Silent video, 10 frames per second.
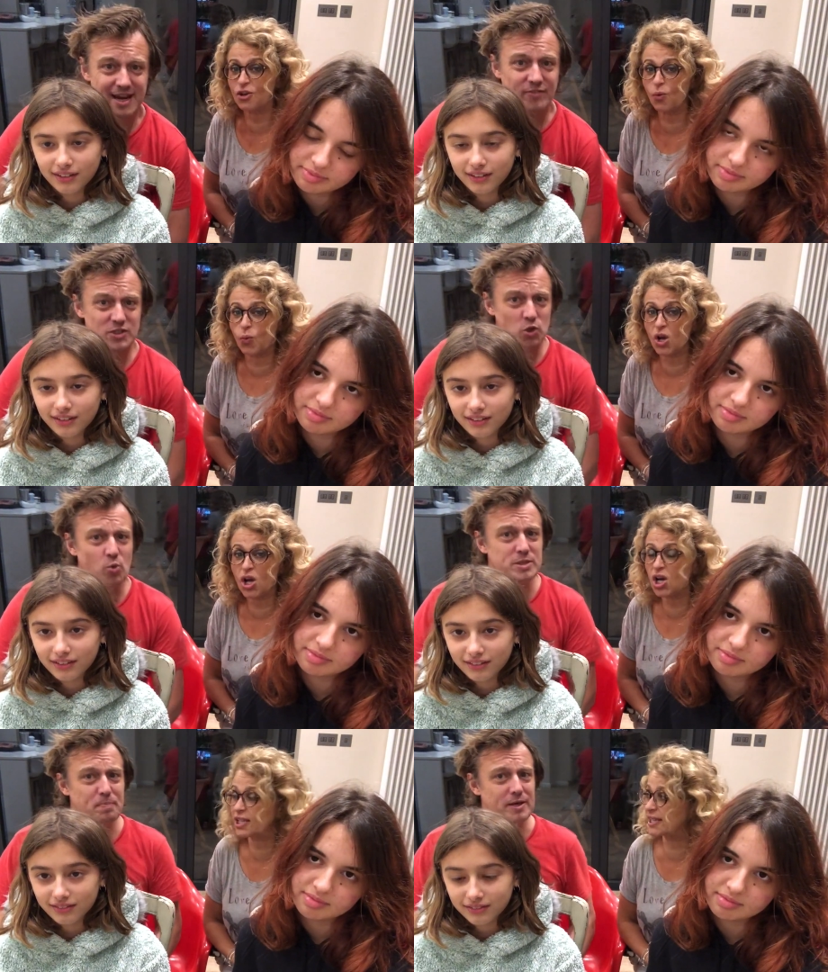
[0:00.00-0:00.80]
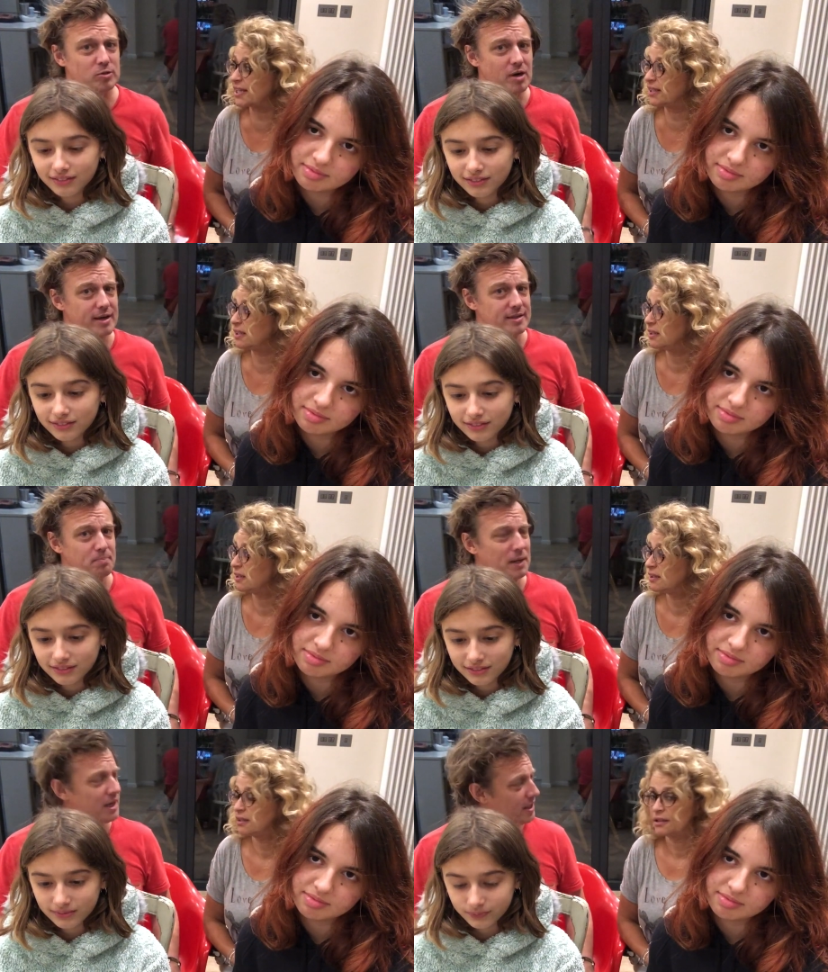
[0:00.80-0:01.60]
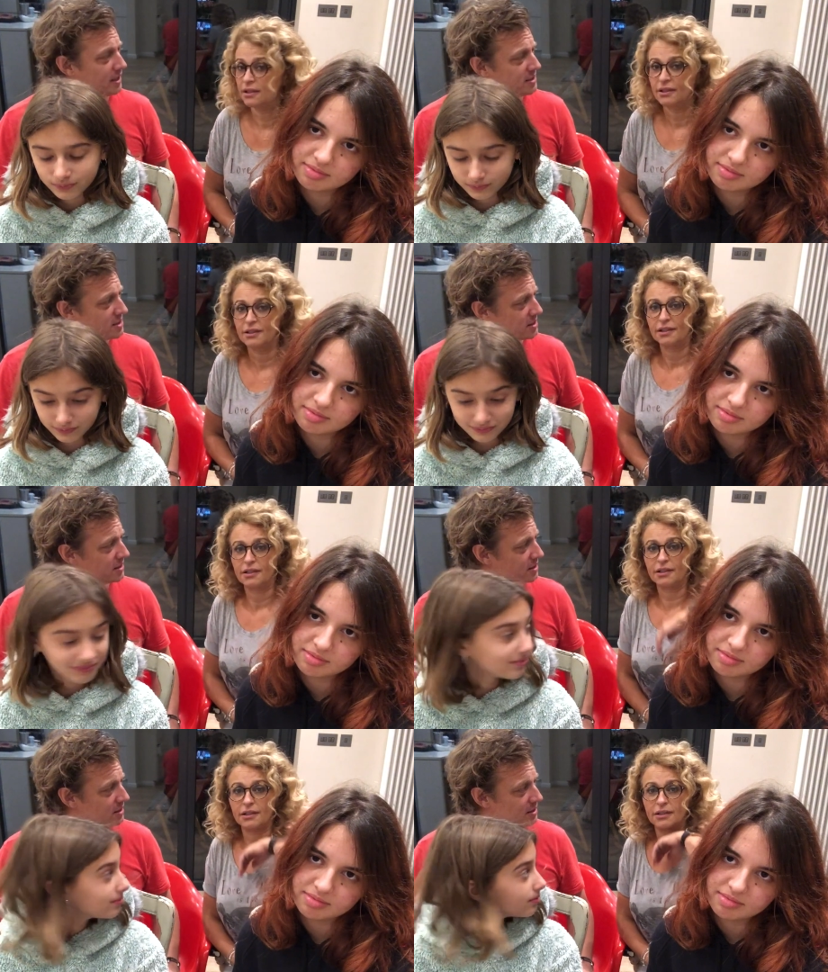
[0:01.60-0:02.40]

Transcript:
Speaker 1: never. It's always been all right in the past.